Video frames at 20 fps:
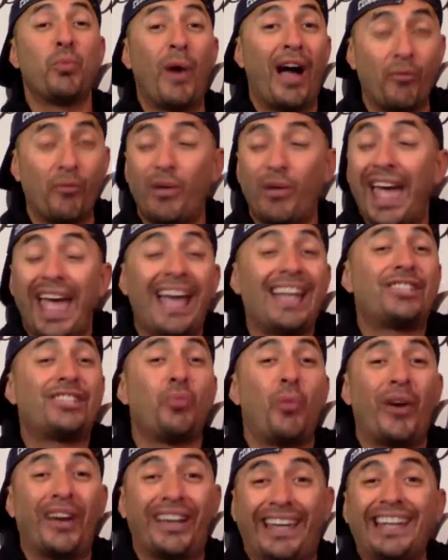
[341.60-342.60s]
It's
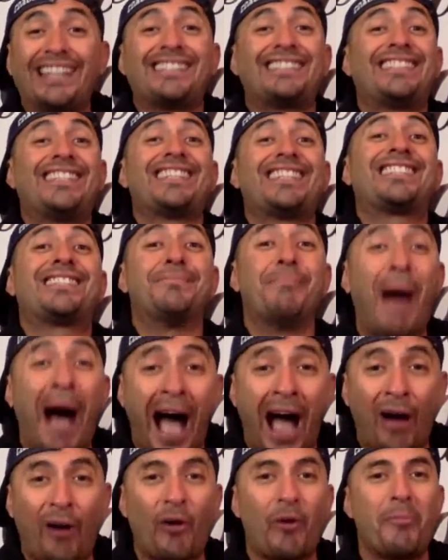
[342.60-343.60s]
what gets the
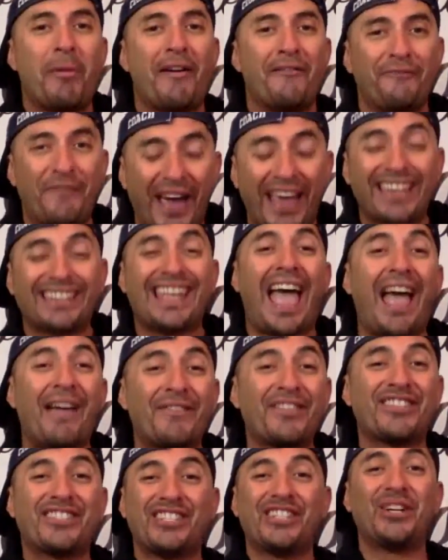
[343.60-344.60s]
smile on my
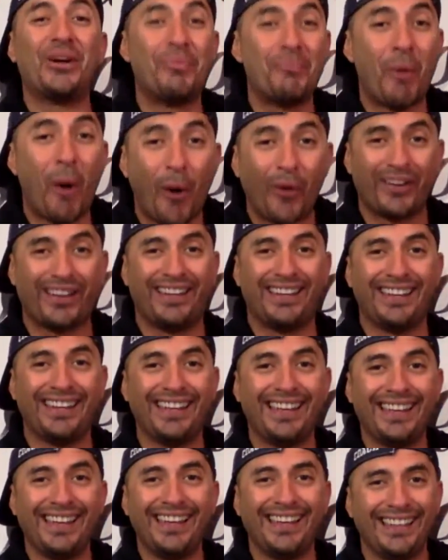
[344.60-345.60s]
face every single
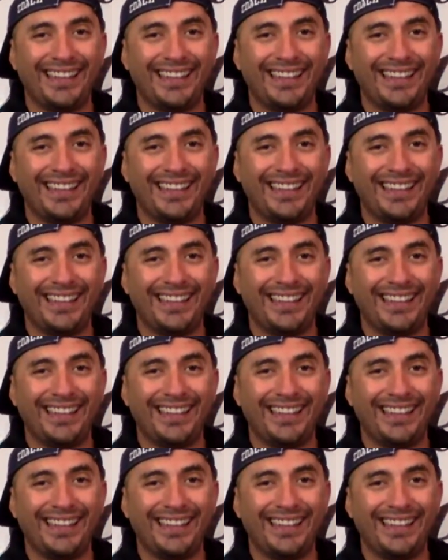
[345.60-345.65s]
morning.